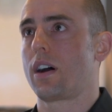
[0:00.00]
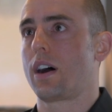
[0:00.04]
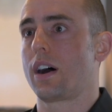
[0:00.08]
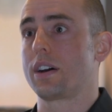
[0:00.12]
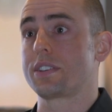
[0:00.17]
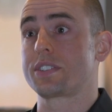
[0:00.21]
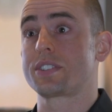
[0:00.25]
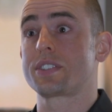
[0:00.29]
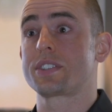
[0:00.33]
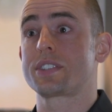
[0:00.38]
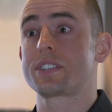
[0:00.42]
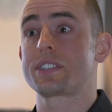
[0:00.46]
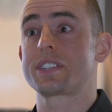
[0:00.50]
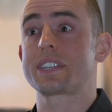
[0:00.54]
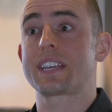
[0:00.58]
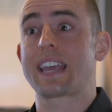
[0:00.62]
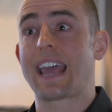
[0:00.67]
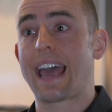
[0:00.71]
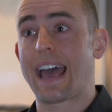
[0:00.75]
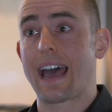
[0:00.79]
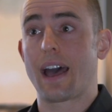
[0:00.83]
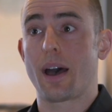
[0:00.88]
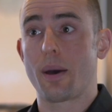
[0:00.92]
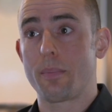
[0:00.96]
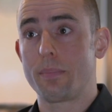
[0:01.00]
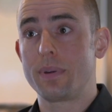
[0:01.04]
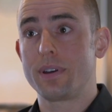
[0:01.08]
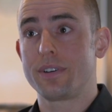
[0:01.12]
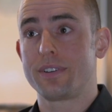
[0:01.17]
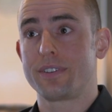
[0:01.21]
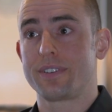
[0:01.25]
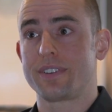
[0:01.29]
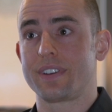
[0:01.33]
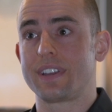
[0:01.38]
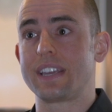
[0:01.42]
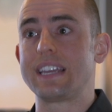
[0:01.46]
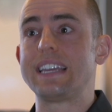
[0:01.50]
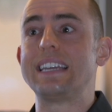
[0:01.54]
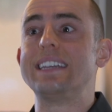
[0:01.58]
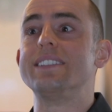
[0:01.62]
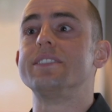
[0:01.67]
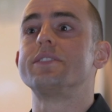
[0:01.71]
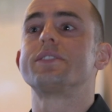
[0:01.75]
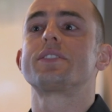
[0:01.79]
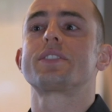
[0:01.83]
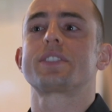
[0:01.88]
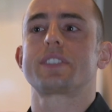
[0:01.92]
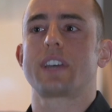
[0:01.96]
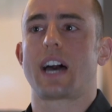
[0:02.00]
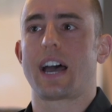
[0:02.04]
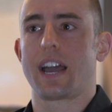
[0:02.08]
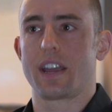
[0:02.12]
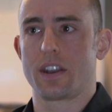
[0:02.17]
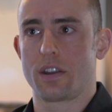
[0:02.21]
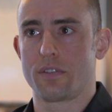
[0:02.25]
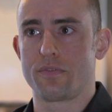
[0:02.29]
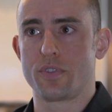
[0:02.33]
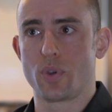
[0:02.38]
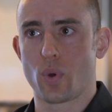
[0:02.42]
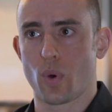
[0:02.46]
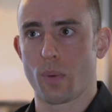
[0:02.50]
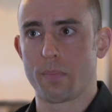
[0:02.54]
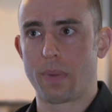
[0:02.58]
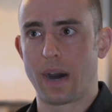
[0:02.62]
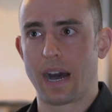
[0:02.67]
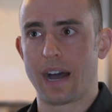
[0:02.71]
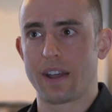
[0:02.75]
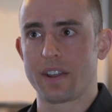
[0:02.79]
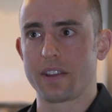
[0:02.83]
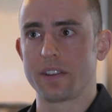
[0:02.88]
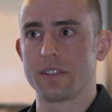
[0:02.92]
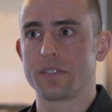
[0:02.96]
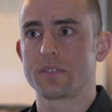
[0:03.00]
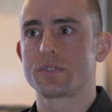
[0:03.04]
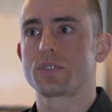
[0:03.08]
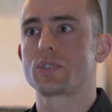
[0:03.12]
a scab inside of your body.